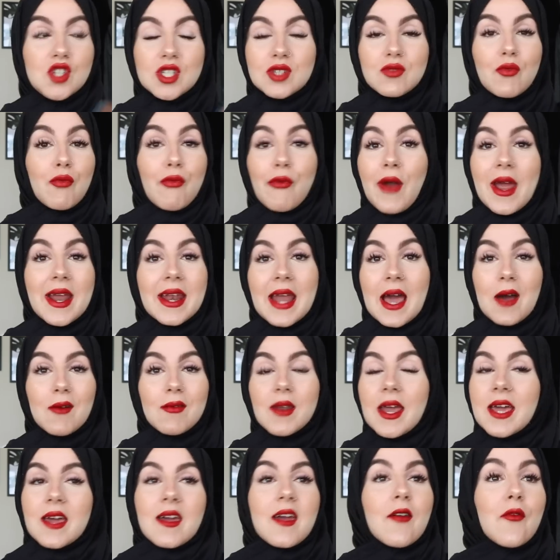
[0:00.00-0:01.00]
just right now,
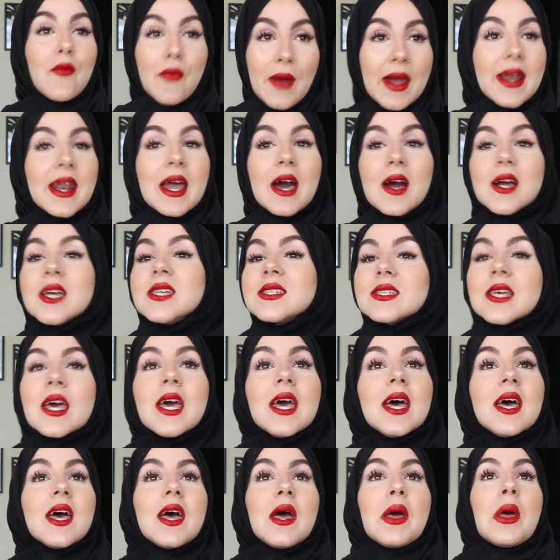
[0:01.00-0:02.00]
like right now, because
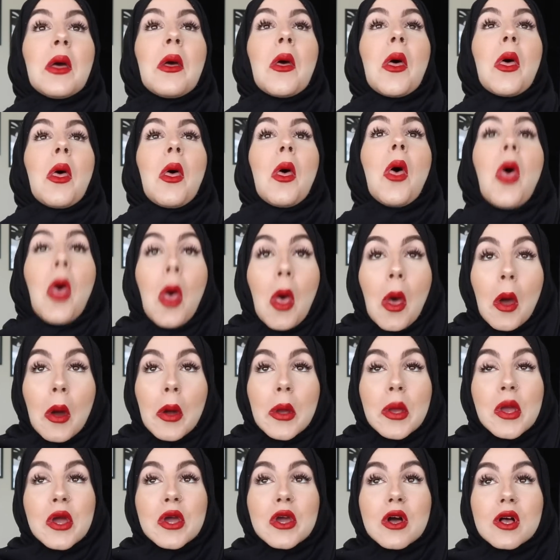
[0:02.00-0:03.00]

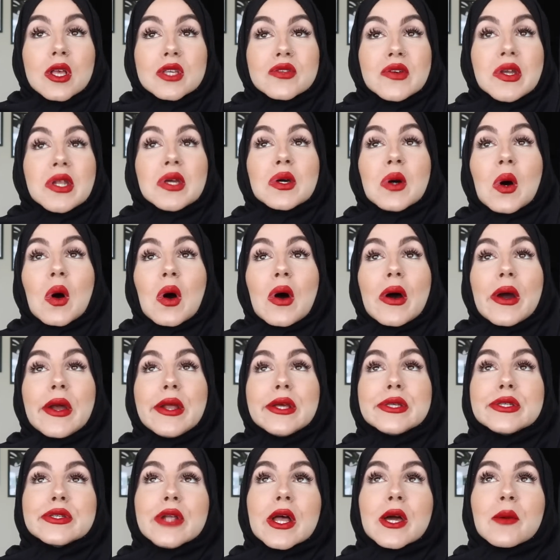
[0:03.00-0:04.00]
your girl's feeling hot
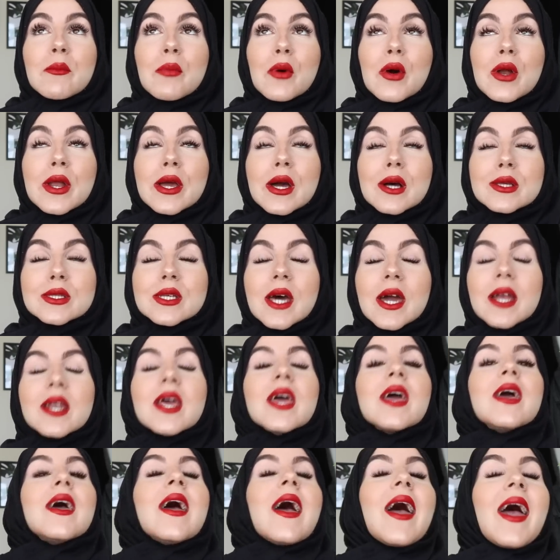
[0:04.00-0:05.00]
and it's like boiling outside.
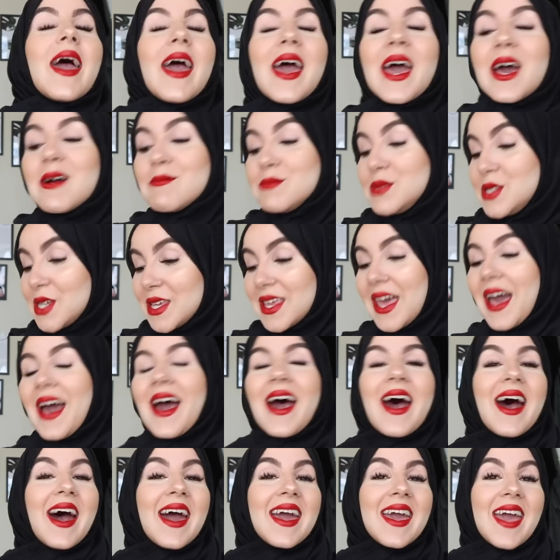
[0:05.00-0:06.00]
Um, so yeah,
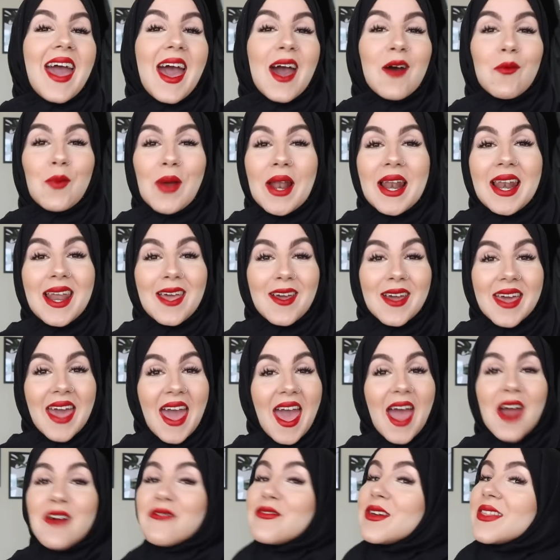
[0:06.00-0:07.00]
I will link
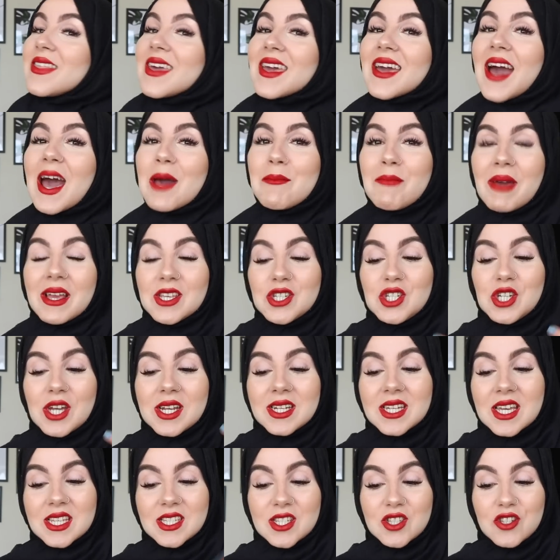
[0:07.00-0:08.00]
everything I
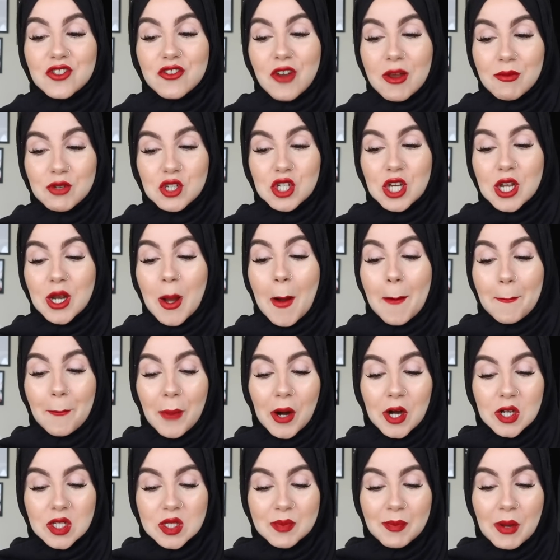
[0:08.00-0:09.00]
mentioned in the description or
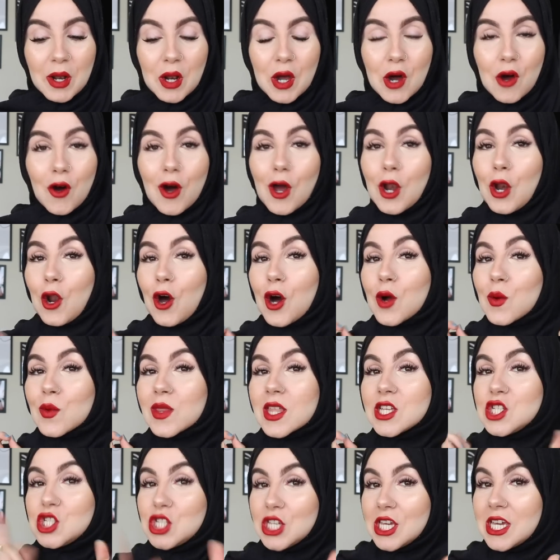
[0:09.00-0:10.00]
box below, along
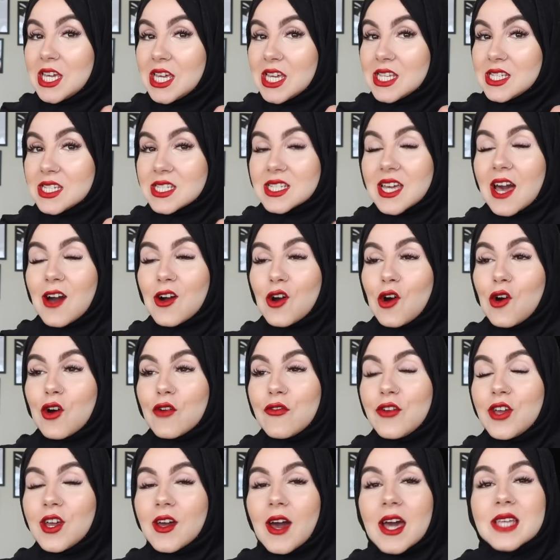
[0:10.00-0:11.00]
with a cheeky discount
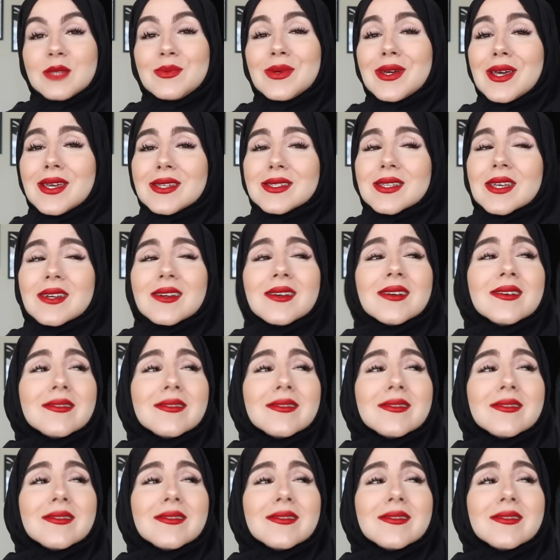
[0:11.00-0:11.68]
code for you guys, because